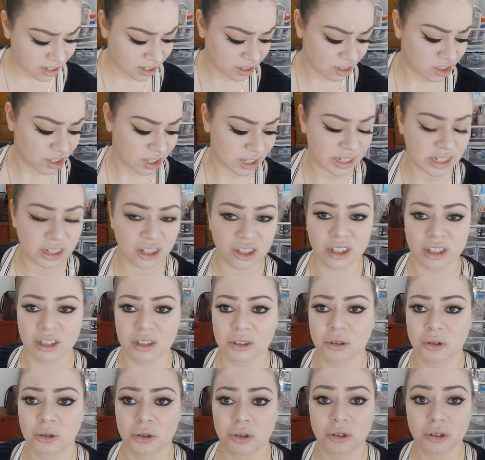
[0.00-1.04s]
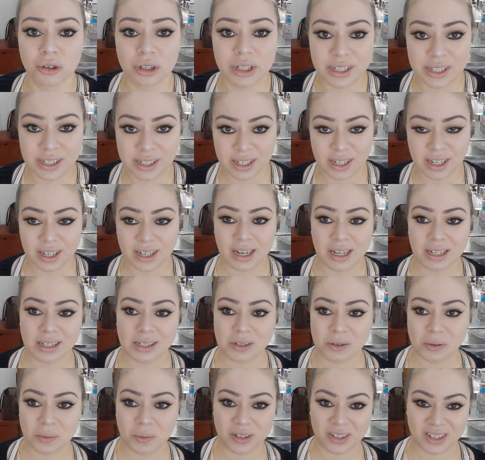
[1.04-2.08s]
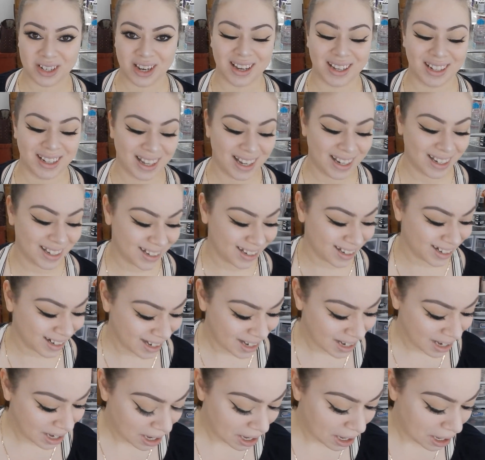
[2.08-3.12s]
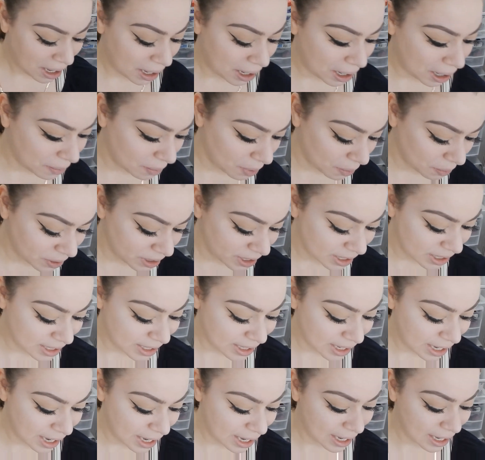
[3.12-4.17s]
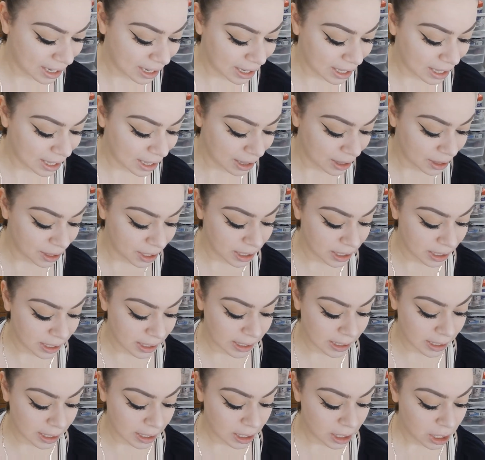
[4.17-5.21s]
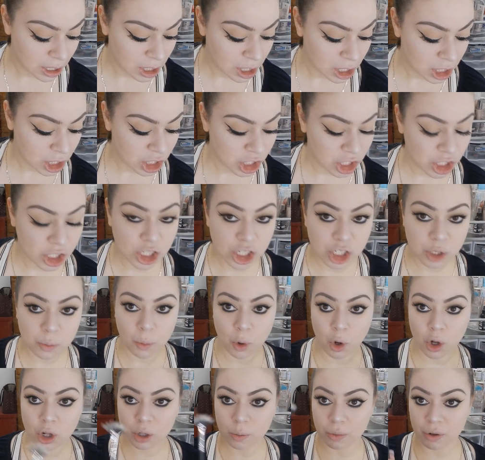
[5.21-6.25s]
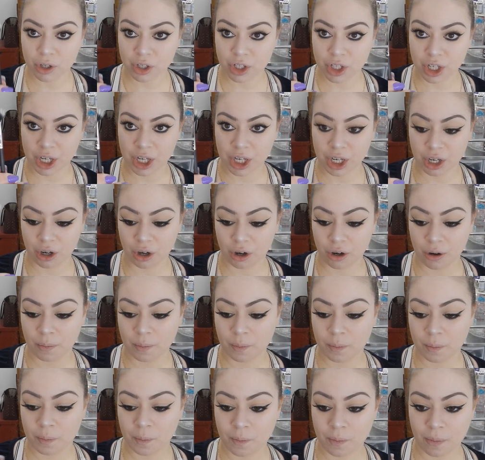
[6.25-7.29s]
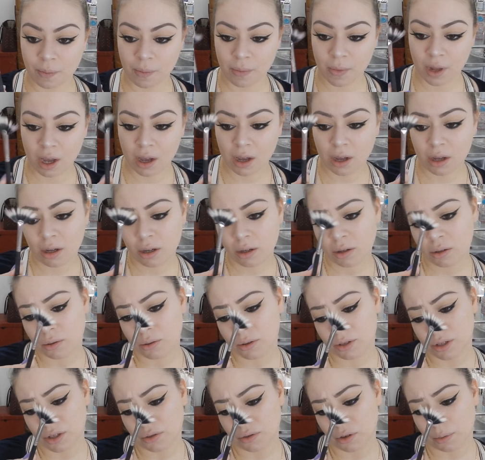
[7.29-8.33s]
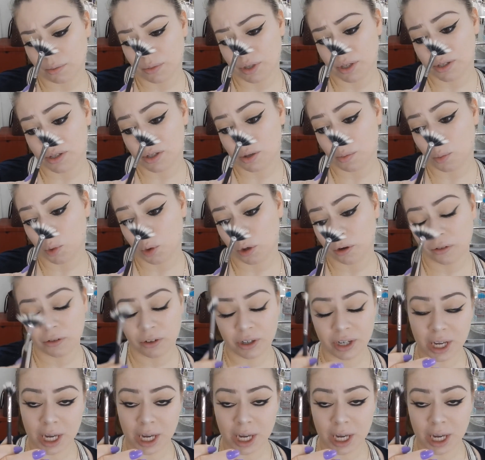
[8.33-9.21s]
just look a little greasy and not so much highlighted. I'm gonna take this smaller brush here. Who's this from? This is the Morphe